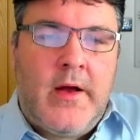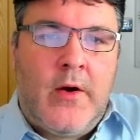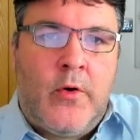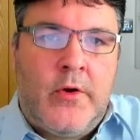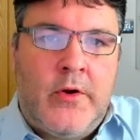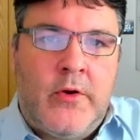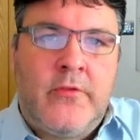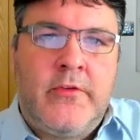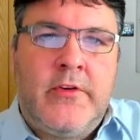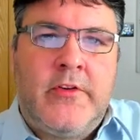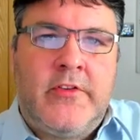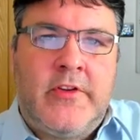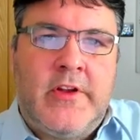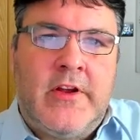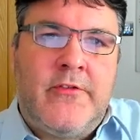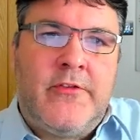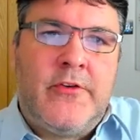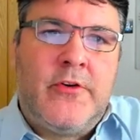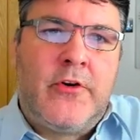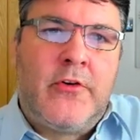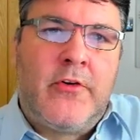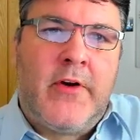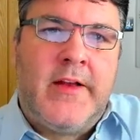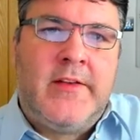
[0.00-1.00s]
And obviously, if
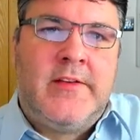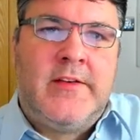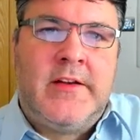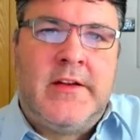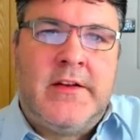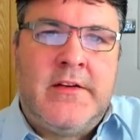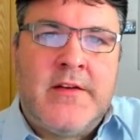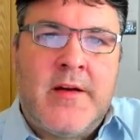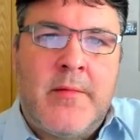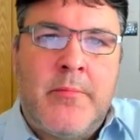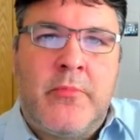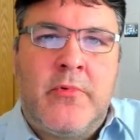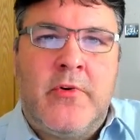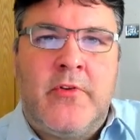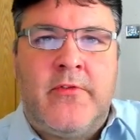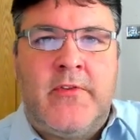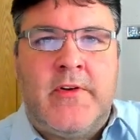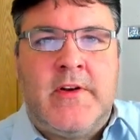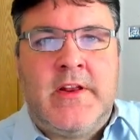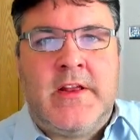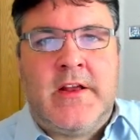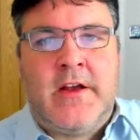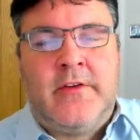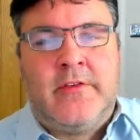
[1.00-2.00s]
you're creating a number of
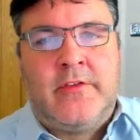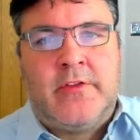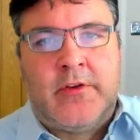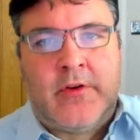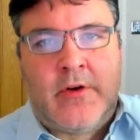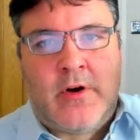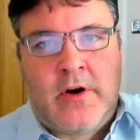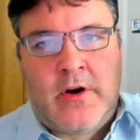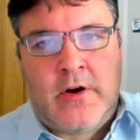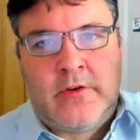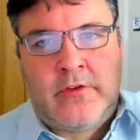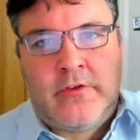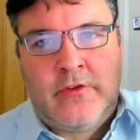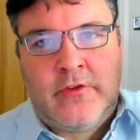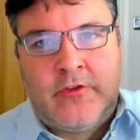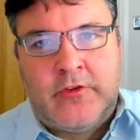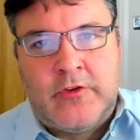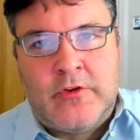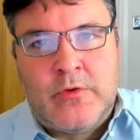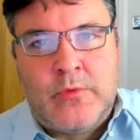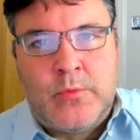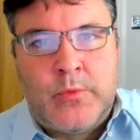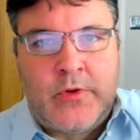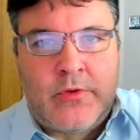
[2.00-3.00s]
videos that are to
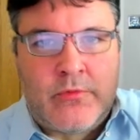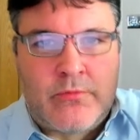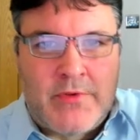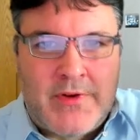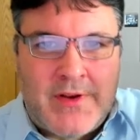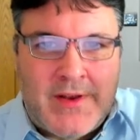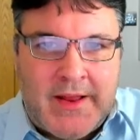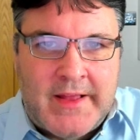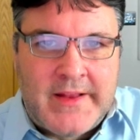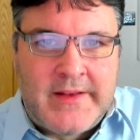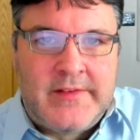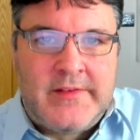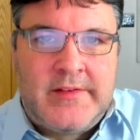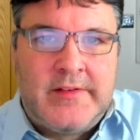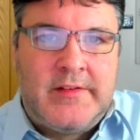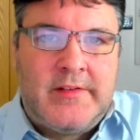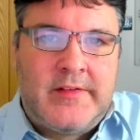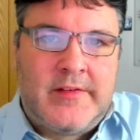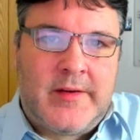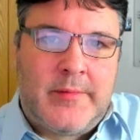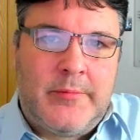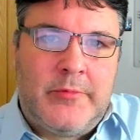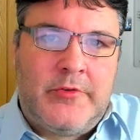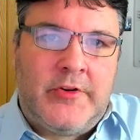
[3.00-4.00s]
do with related
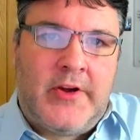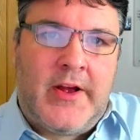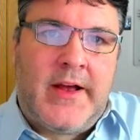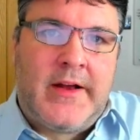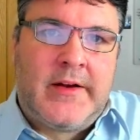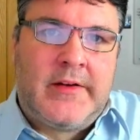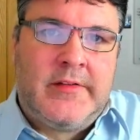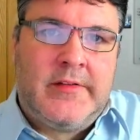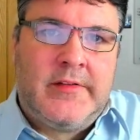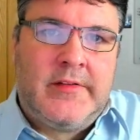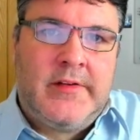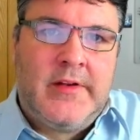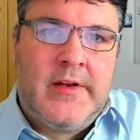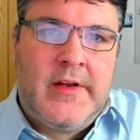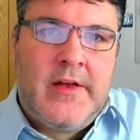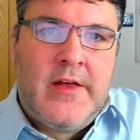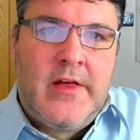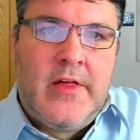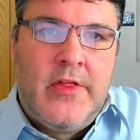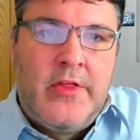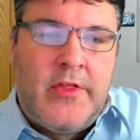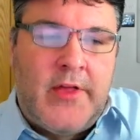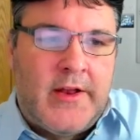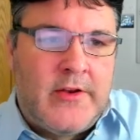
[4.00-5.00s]
subjects,
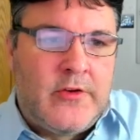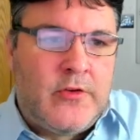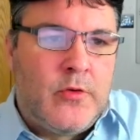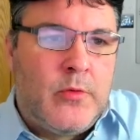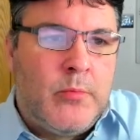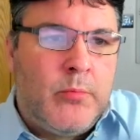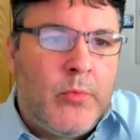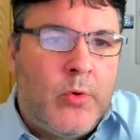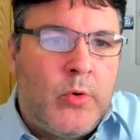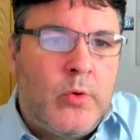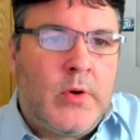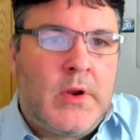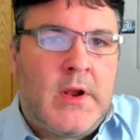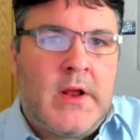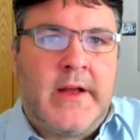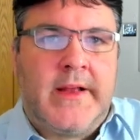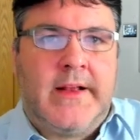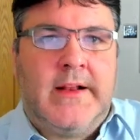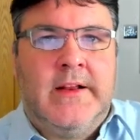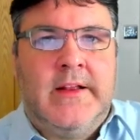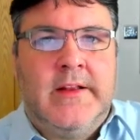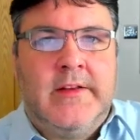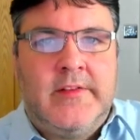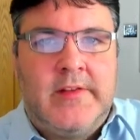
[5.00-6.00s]
then you're more
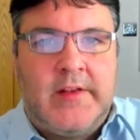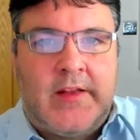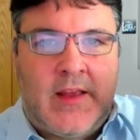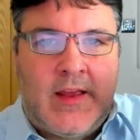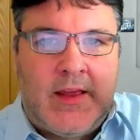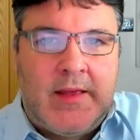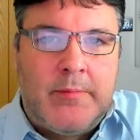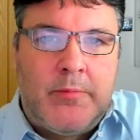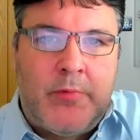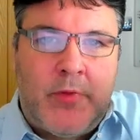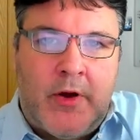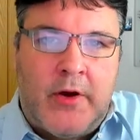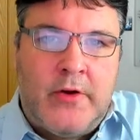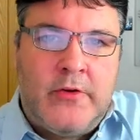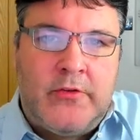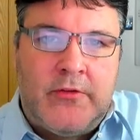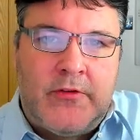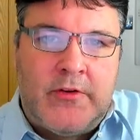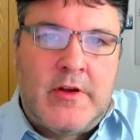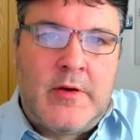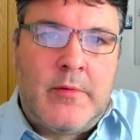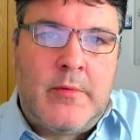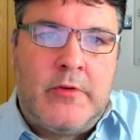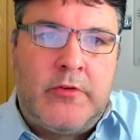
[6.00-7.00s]
likely to keep those
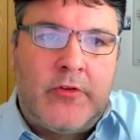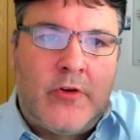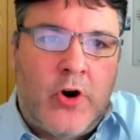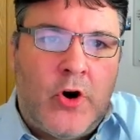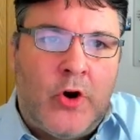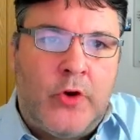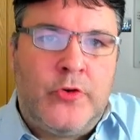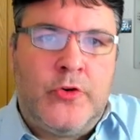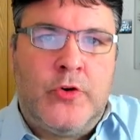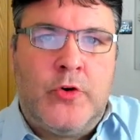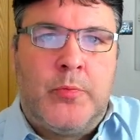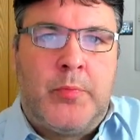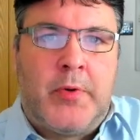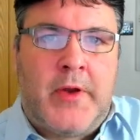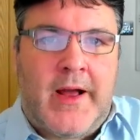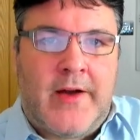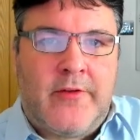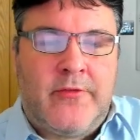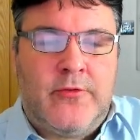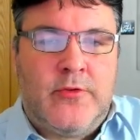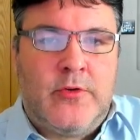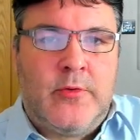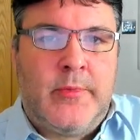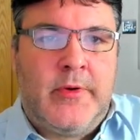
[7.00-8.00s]
viewers on your
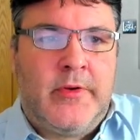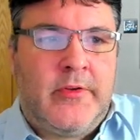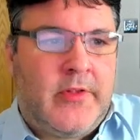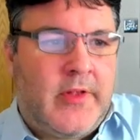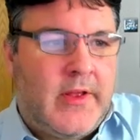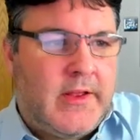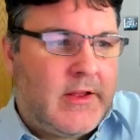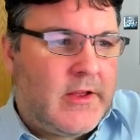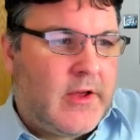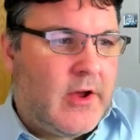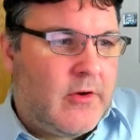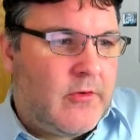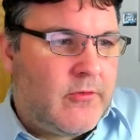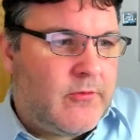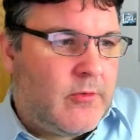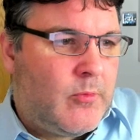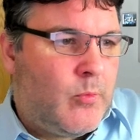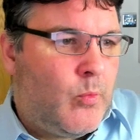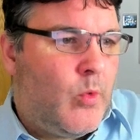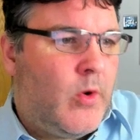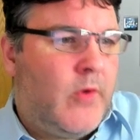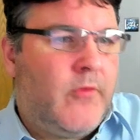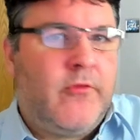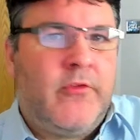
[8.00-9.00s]
platform as they go
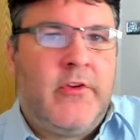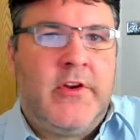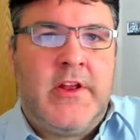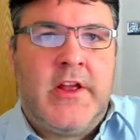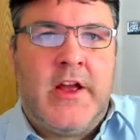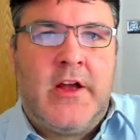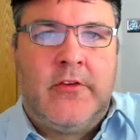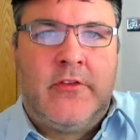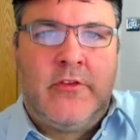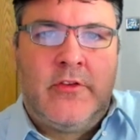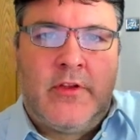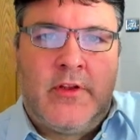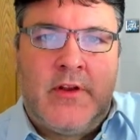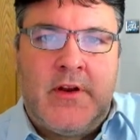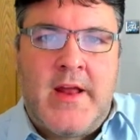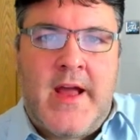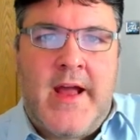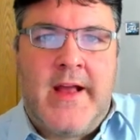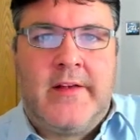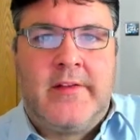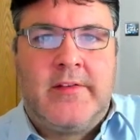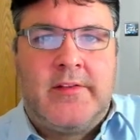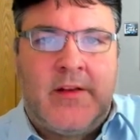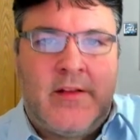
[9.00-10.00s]
from one video to the
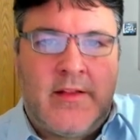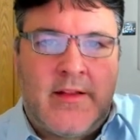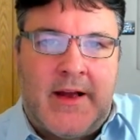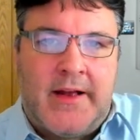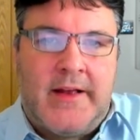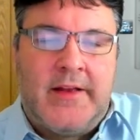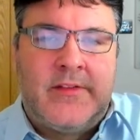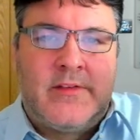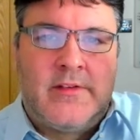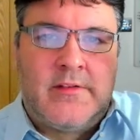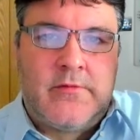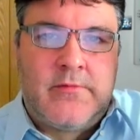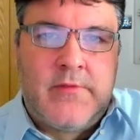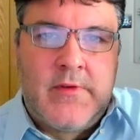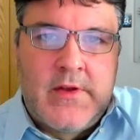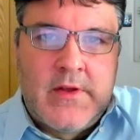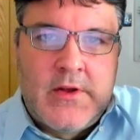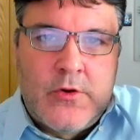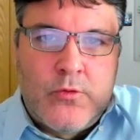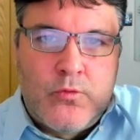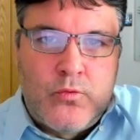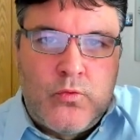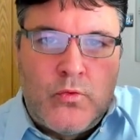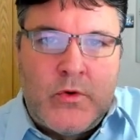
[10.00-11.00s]
next. And that is a
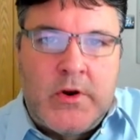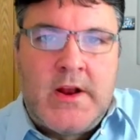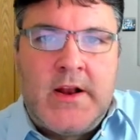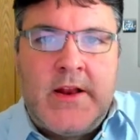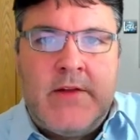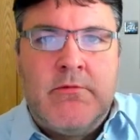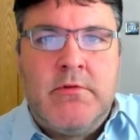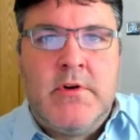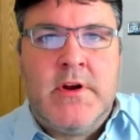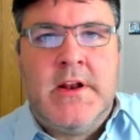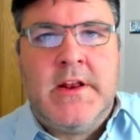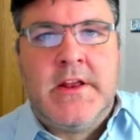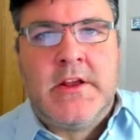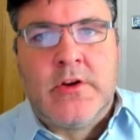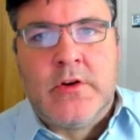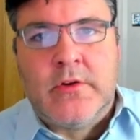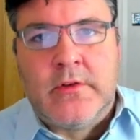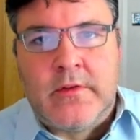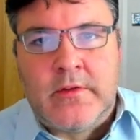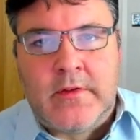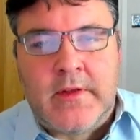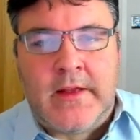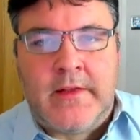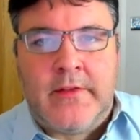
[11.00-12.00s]
really, really good
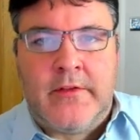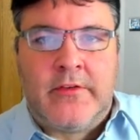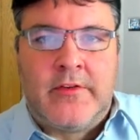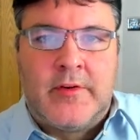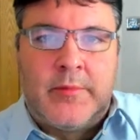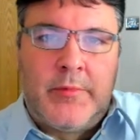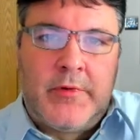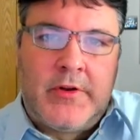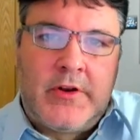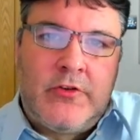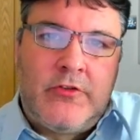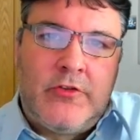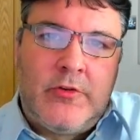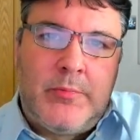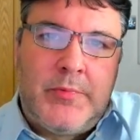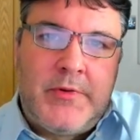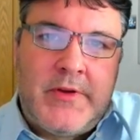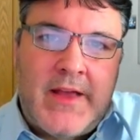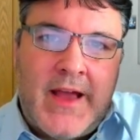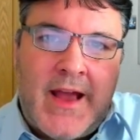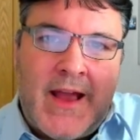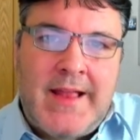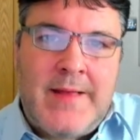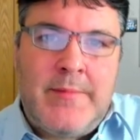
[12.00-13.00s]
thing. It's something you should
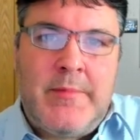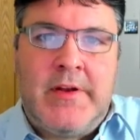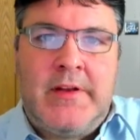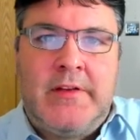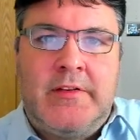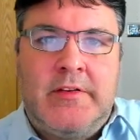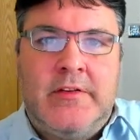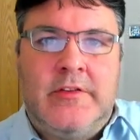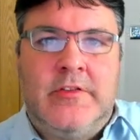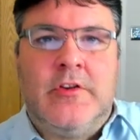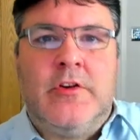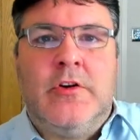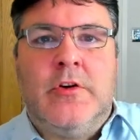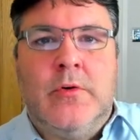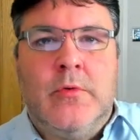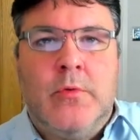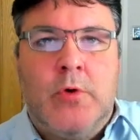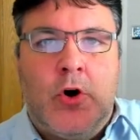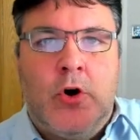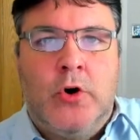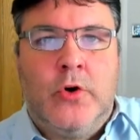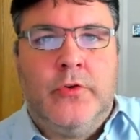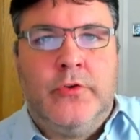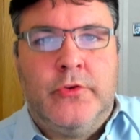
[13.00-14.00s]
be aiming to do
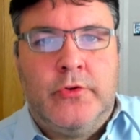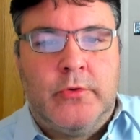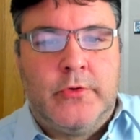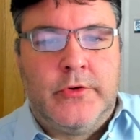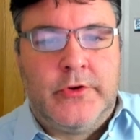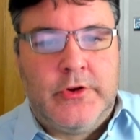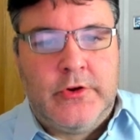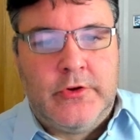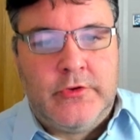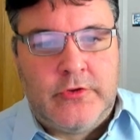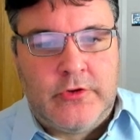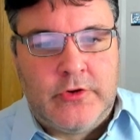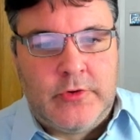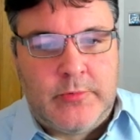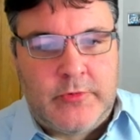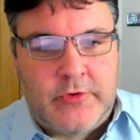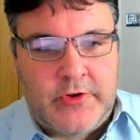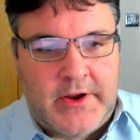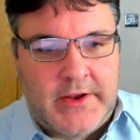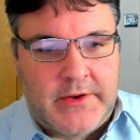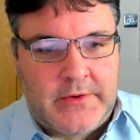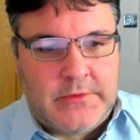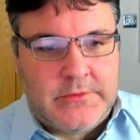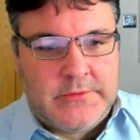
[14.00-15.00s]
on your YouTube
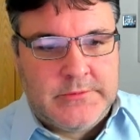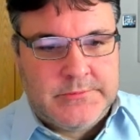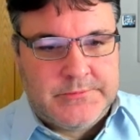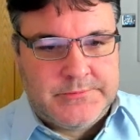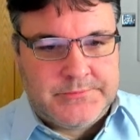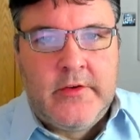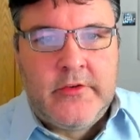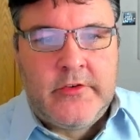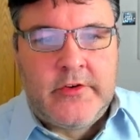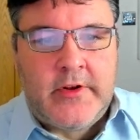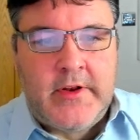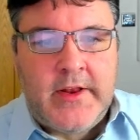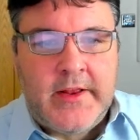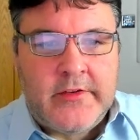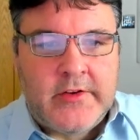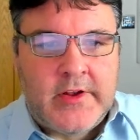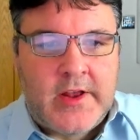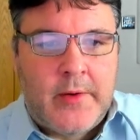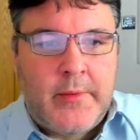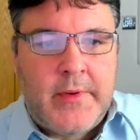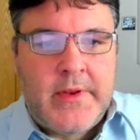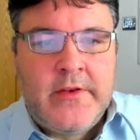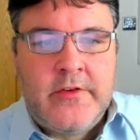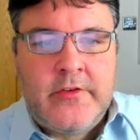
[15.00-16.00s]
channel. So let's
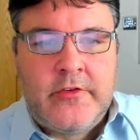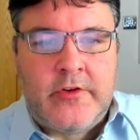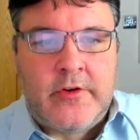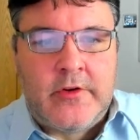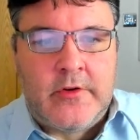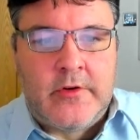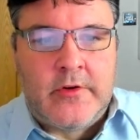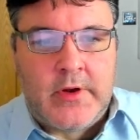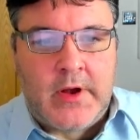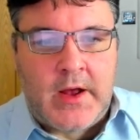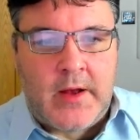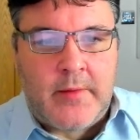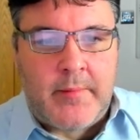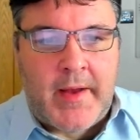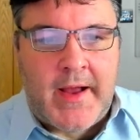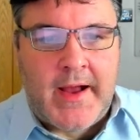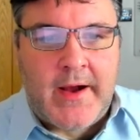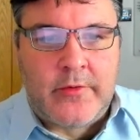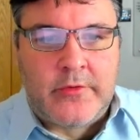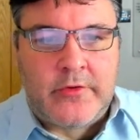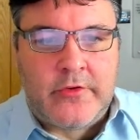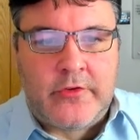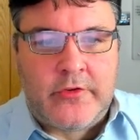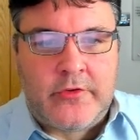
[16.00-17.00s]
go into
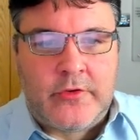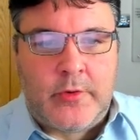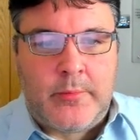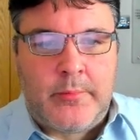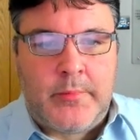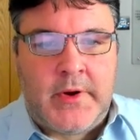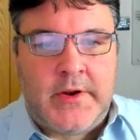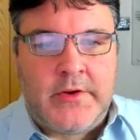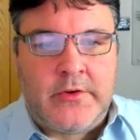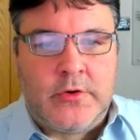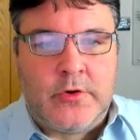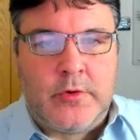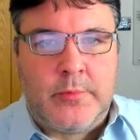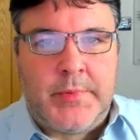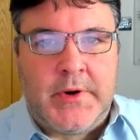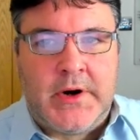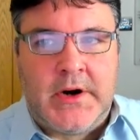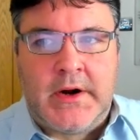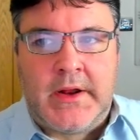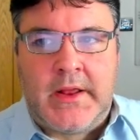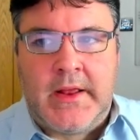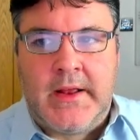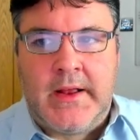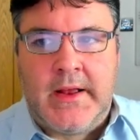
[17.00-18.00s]
how to stop my dog
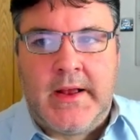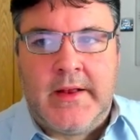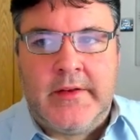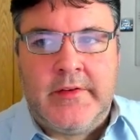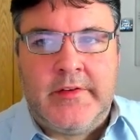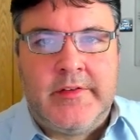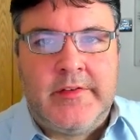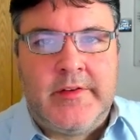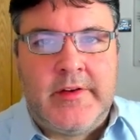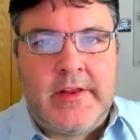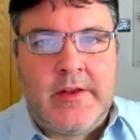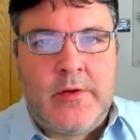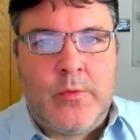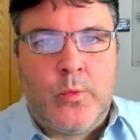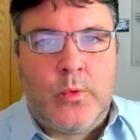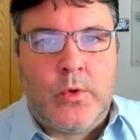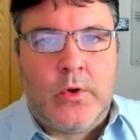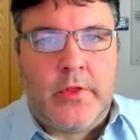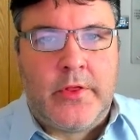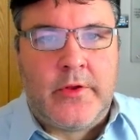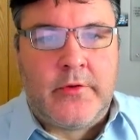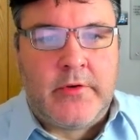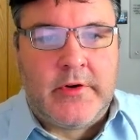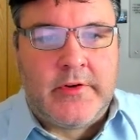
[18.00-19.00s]
barking and see
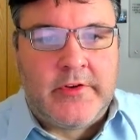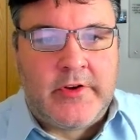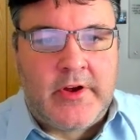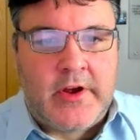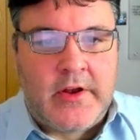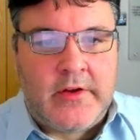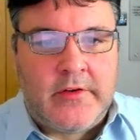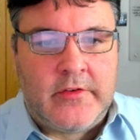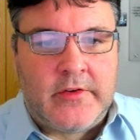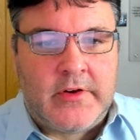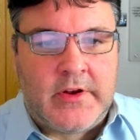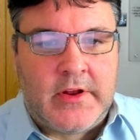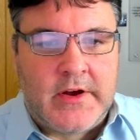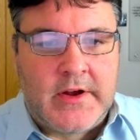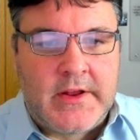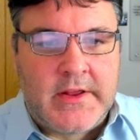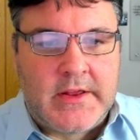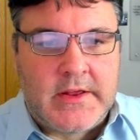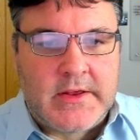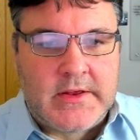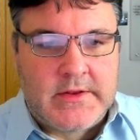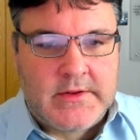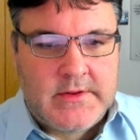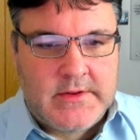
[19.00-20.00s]
what the returns are like.